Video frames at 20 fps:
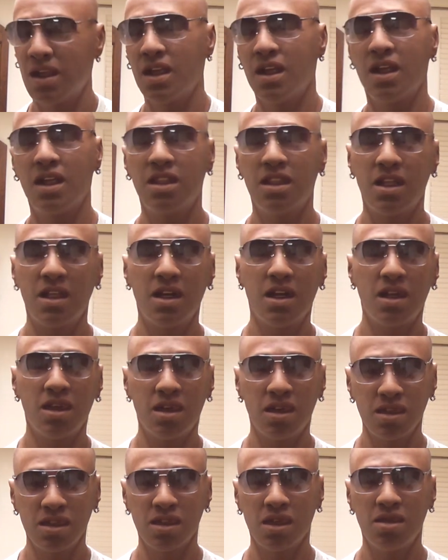and then I
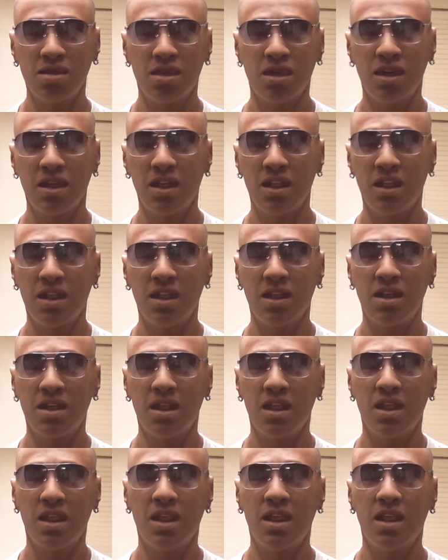also put
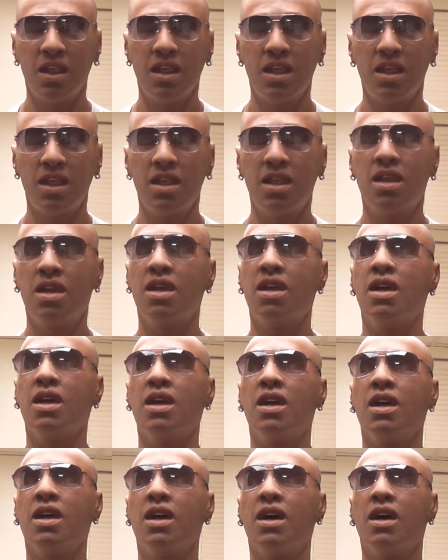in a
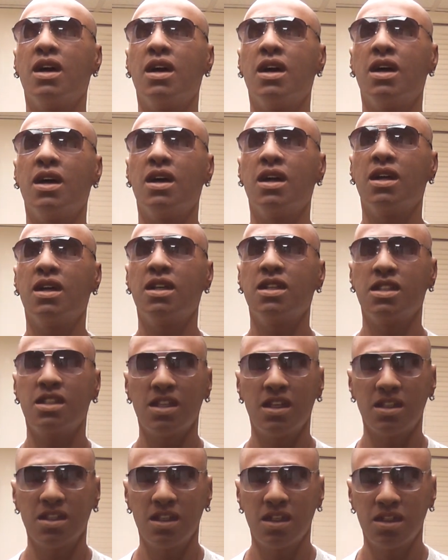
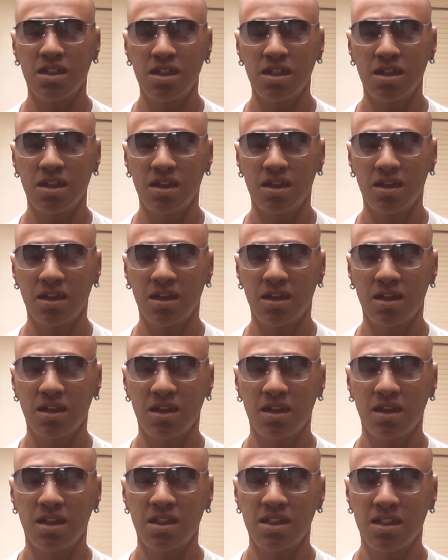6-inch.
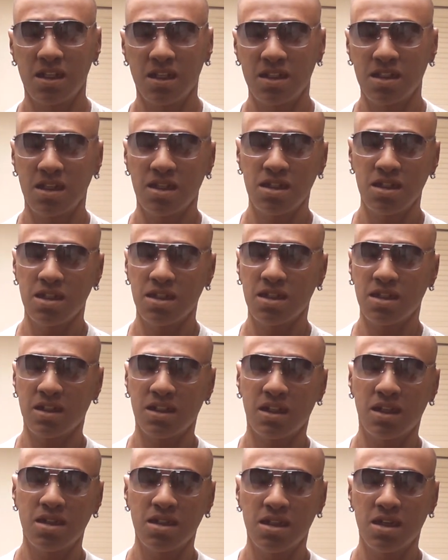6-inch
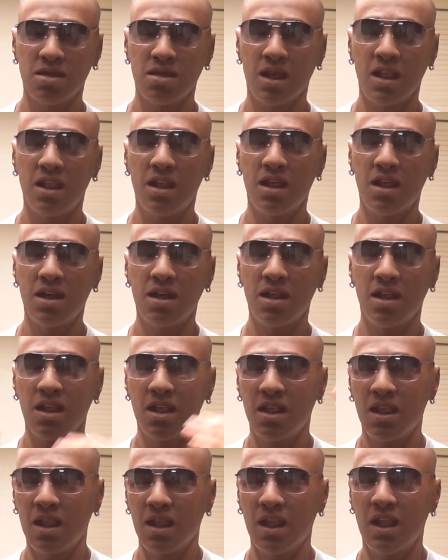closer to my head,
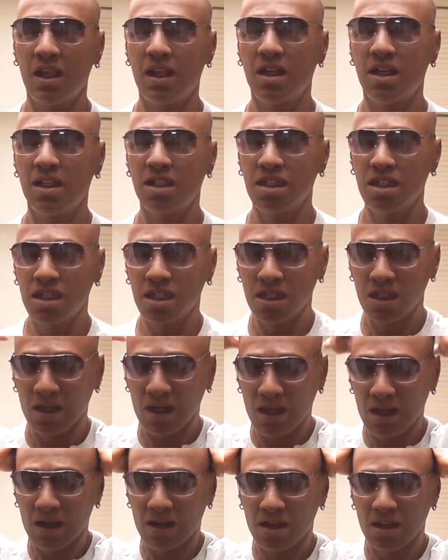8-inch
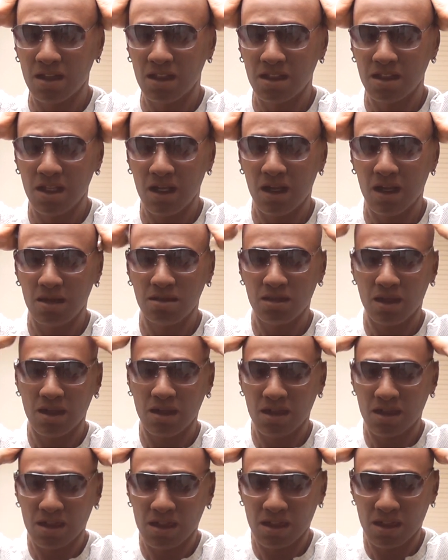out on the top,
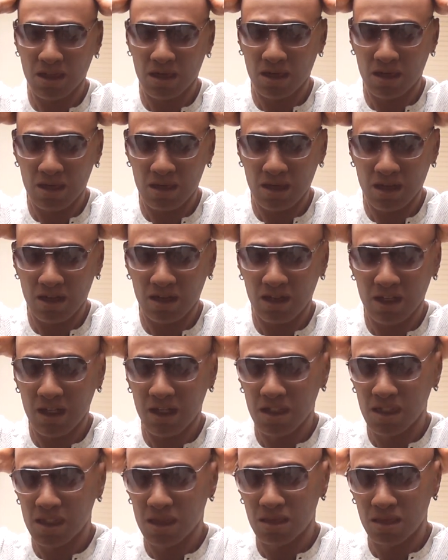so it would
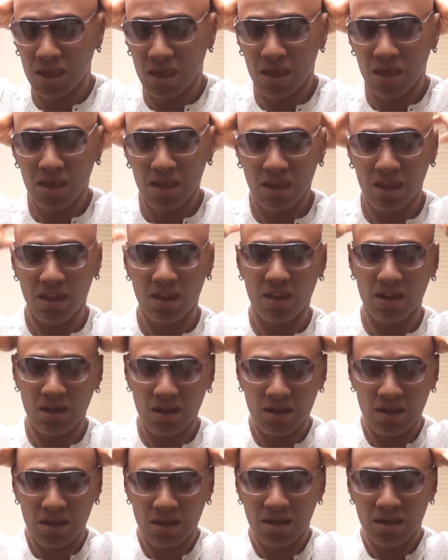create a smooth
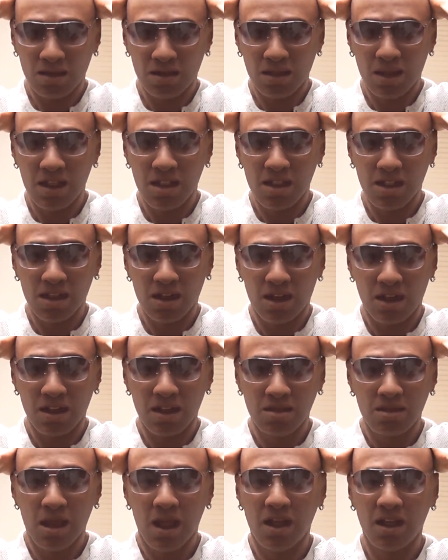piece on
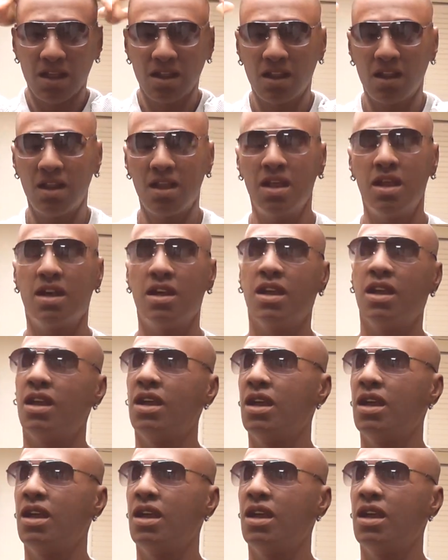the back of the head.